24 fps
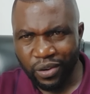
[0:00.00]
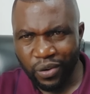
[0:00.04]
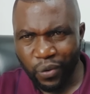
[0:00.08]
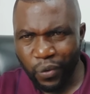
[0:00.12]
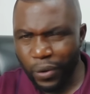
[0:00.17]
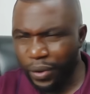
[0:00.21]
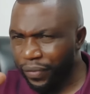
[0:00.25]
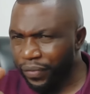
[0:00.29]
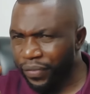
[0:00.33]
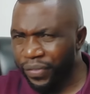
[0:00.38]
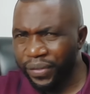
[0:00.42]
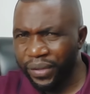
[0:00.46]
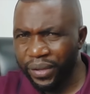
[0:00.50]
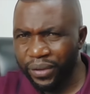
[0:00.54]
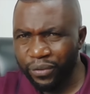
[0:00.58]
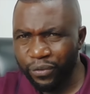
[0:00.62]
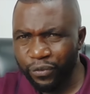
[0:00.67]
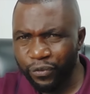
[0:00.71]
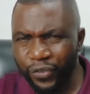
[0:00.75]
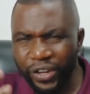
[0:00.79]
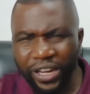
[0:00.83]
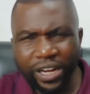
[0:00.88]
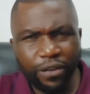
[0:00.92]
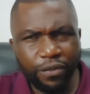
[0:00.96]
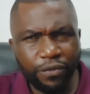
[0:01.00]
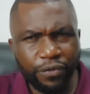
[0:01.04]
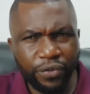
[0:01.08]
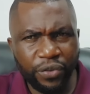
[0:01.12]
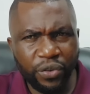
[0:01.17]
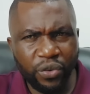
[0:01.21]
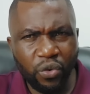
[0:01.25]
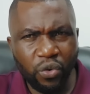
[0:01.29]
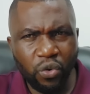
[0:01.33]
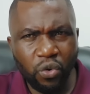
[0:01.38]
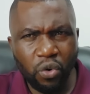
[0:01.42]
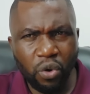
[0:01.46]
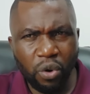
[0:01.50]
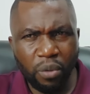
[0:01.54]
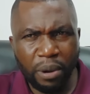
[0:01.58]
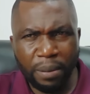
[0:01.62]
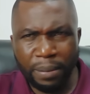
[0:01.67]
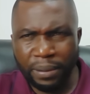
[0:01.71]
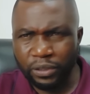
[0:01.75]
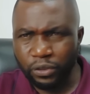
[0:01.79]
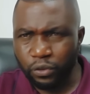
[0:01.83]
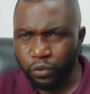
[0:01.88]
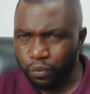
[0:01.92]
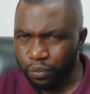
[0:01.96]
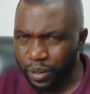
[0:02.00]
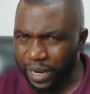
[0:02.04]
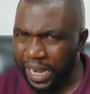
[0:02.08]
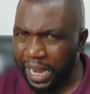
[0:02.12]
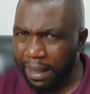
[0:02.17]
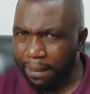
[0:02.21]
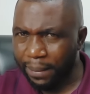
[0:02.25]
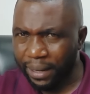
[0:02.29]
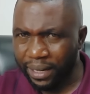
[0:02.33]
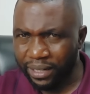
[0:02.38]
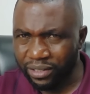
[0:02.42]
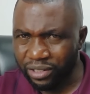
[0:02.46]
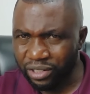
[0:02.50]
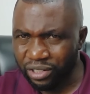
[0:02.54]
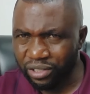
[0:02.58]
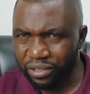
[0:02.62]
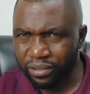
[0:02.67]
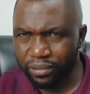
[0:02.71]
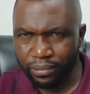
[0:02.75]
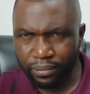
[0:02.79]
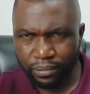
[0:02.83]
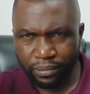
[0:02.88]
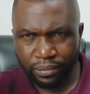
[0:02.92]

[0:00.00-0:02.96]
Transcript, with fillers: with very few members of parliament,